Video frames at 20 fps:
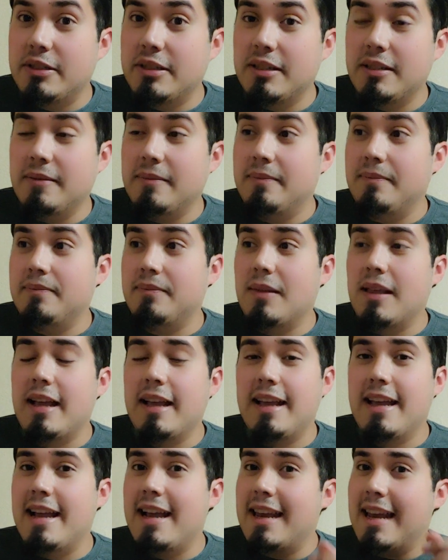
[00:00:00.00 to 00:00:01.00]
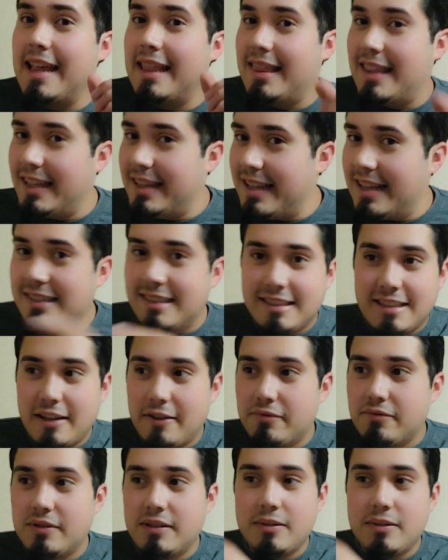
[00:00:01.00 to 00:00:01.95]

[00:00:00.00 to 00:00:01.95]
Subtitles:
Again, I think that's different. We'll